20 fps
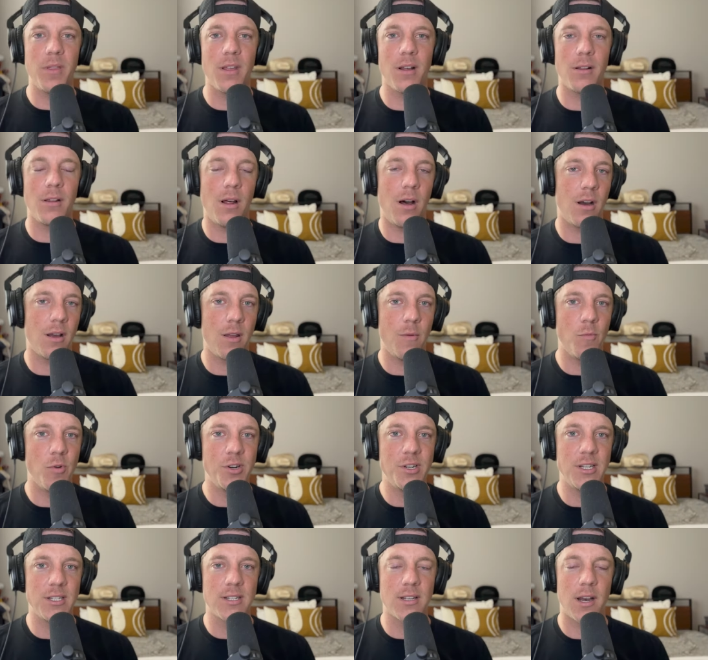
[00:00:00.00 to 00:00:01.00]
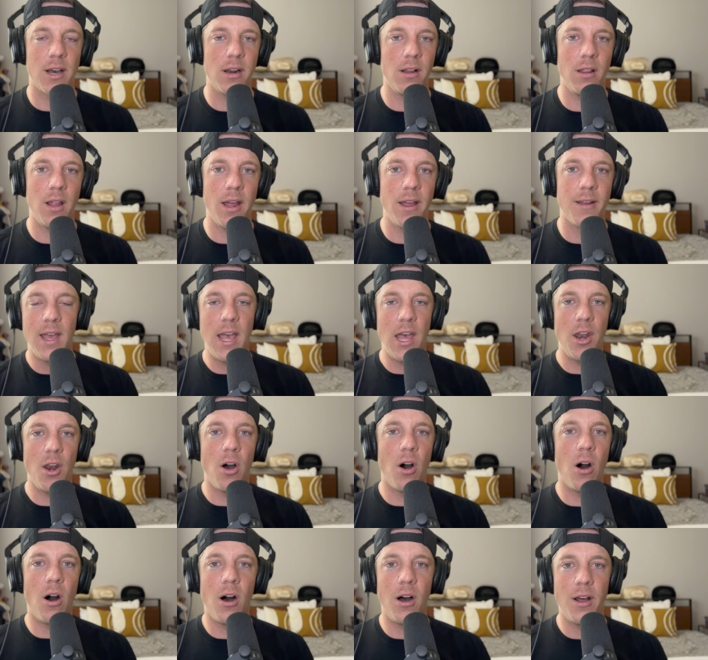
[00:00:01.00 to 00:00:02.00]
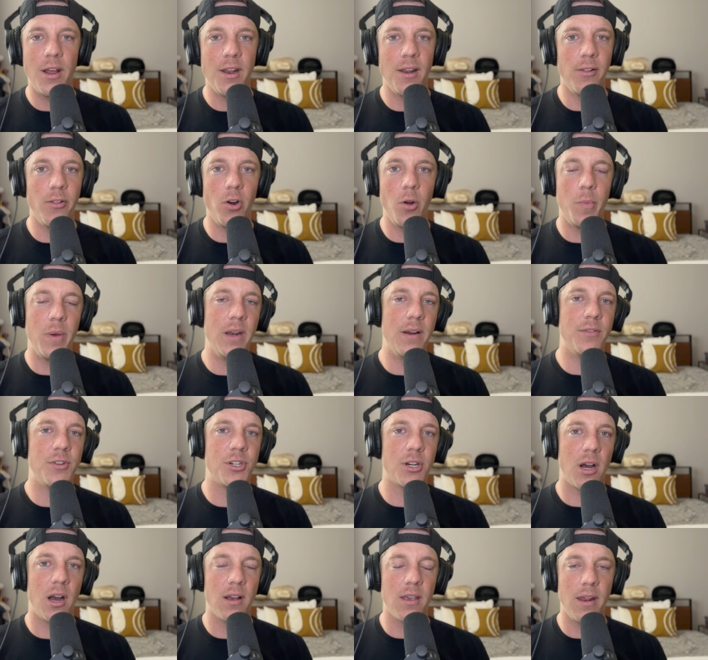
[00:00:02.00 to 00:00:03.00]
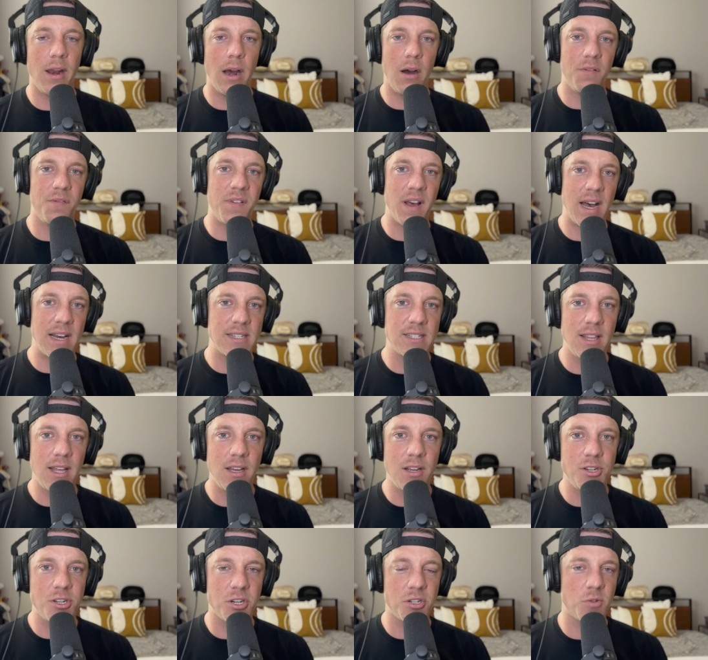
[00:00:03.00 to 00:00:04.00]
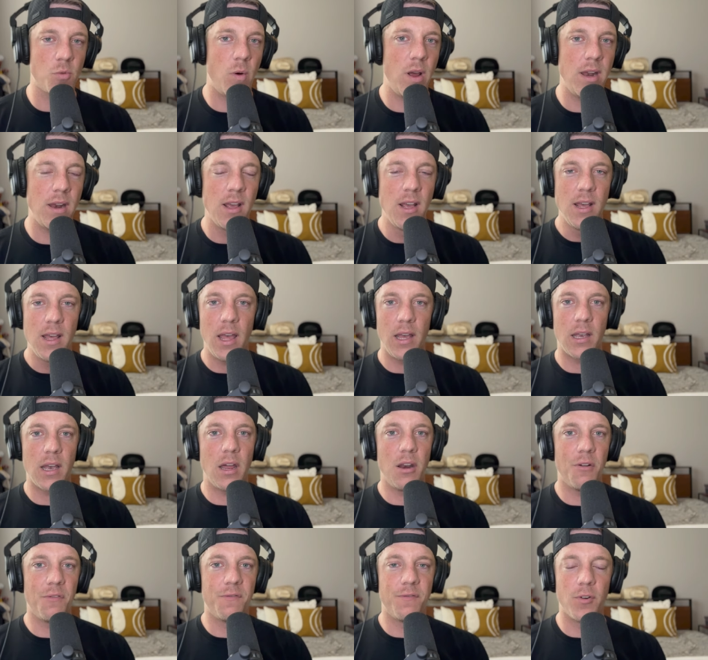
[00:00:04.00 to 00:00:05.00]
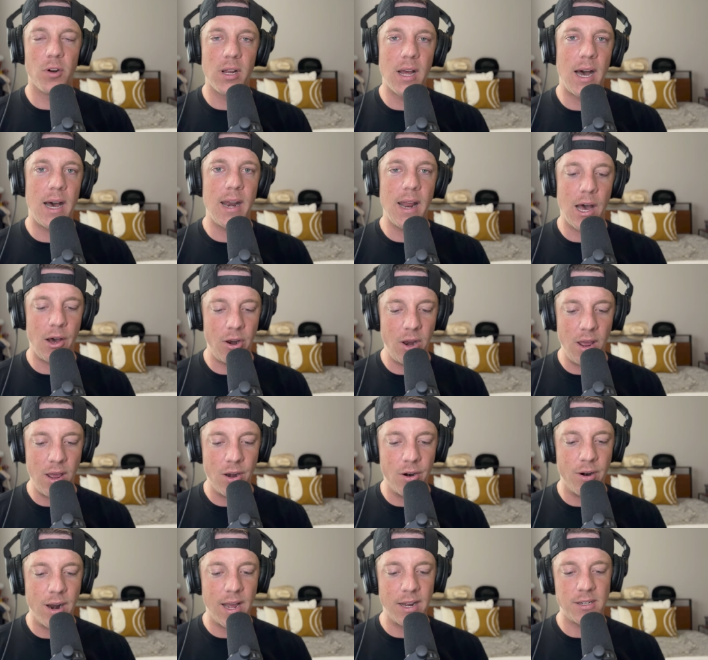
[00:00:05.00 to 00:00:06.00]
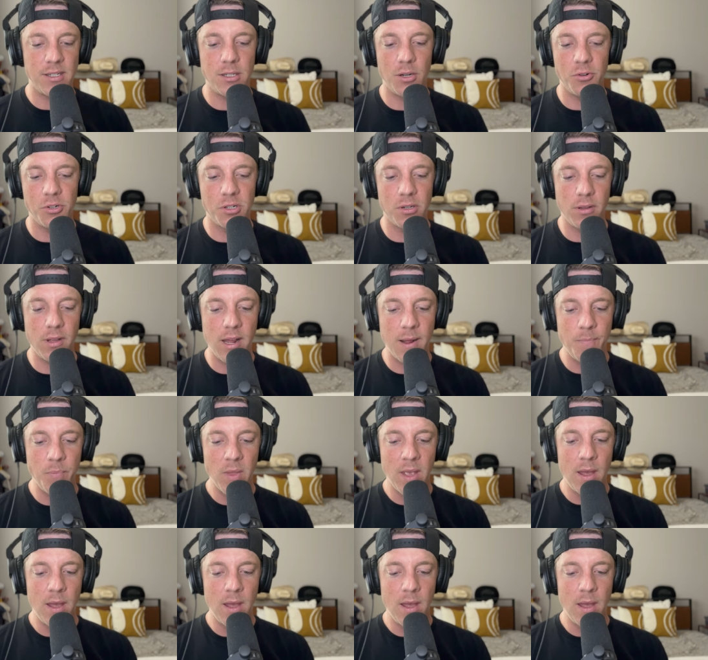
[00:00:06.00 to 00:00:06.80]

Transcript: the clock and were just kind of like in awe and a little bit of shock at how fast they had just went and kind of forgot how to interact socially.